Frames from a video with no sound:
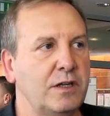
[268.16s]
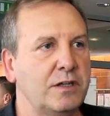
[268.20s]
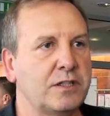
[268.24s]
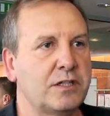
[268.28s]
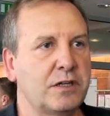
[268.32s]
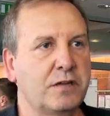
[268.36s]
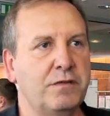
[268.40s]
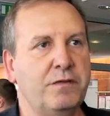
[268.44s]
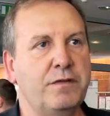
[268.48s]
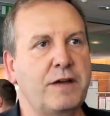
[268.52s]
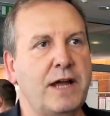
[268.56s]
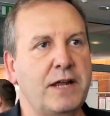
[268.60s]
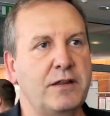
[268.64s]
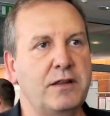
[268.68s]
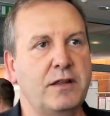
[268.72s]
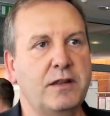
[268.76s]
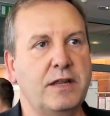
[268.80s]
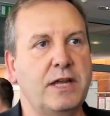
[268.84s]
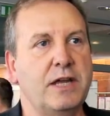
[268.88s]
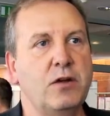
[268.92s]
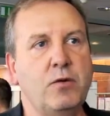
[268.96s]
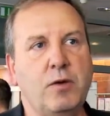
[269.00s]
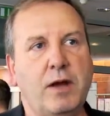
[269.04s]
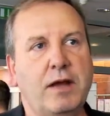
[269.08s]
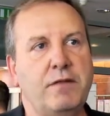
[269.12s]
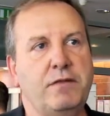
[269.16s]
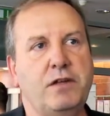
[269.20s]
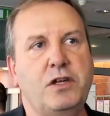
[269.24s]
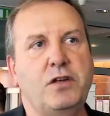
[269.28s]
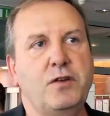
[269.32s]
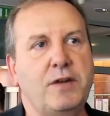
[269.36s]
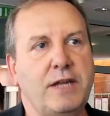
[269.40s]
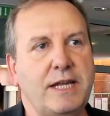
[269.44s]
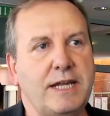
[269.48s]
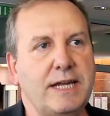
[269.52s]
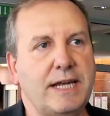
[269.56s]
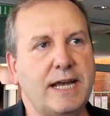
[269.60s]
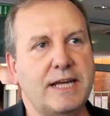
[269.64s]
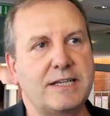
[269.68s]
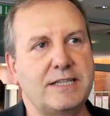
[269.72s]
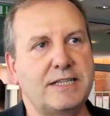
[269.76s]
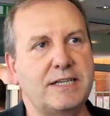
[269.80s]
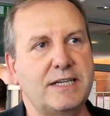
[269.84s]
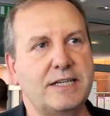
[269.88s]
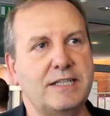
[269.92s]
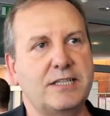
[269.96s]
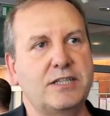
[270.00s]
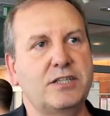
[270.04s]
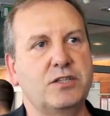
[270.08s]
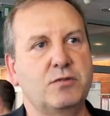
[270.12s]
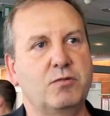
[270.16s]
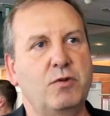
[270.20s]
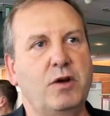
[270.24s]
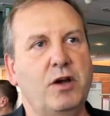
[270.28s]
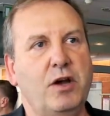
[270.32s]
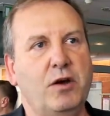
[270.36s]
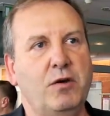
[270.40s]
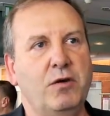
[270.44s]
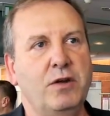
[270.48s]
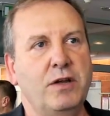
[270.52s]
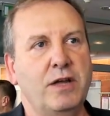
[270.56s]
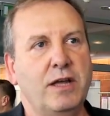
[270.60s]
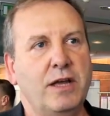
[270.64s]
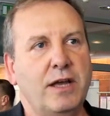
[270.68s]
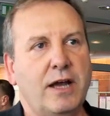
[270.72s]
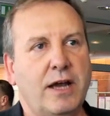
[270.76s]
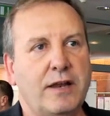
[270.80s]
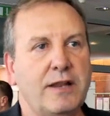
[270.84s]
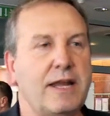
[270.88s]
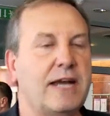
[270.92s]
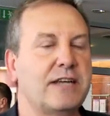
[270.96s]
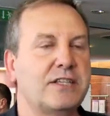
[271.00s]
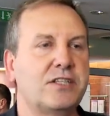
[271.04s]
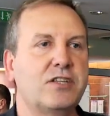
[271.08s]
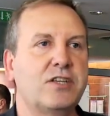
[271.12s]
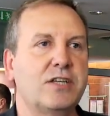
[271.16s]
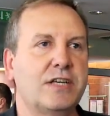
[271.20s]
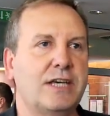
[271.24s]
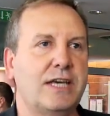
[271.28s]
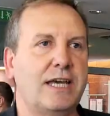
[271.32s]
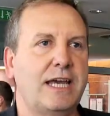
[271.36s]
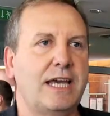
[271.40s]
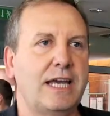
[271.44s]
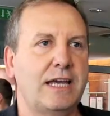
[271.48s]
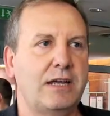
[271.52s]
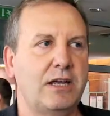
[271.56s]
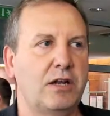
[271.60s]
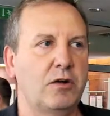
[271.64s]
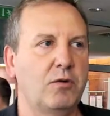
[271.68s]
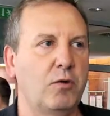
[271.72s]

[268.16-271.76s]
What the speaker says: to the fact that they all have unique assets as well, and that's the key.